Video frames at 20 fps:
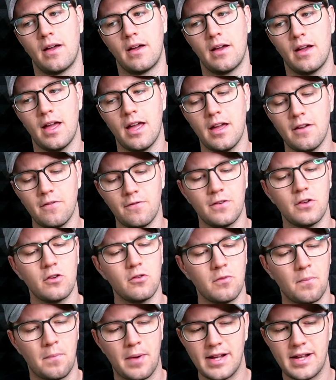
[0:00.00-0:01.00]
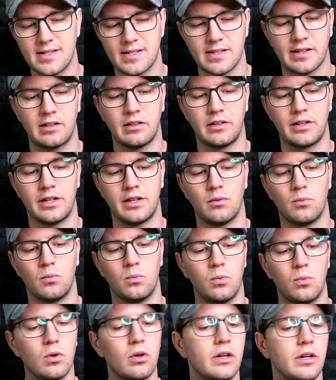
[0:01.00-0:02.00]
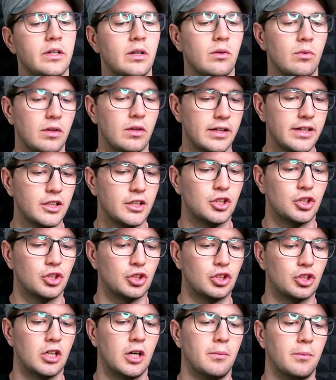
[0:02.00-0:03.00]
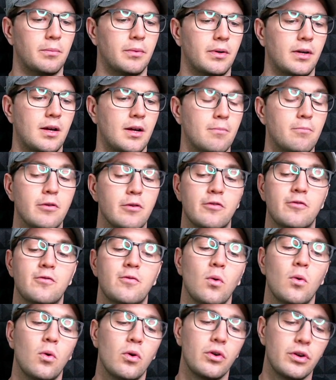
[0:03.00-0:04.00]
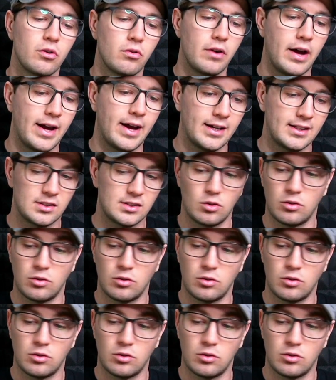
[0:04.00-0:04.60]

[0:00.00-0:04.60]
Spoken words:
if you basically were in a relationship before your ex,